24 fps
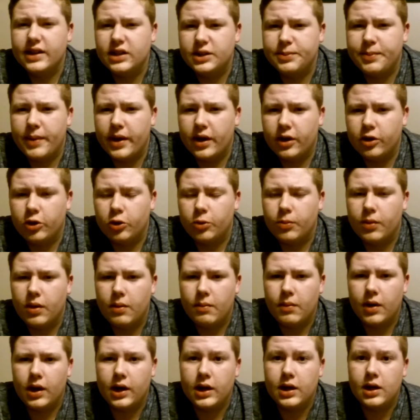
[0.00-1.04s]
had spent a little
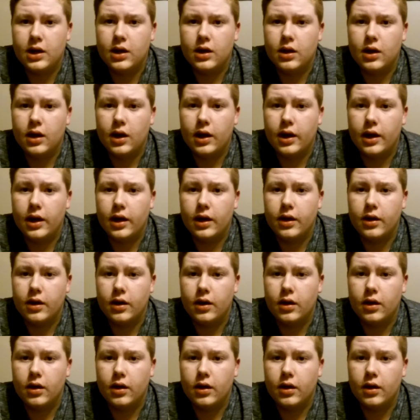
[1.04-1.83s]
bit of money. And I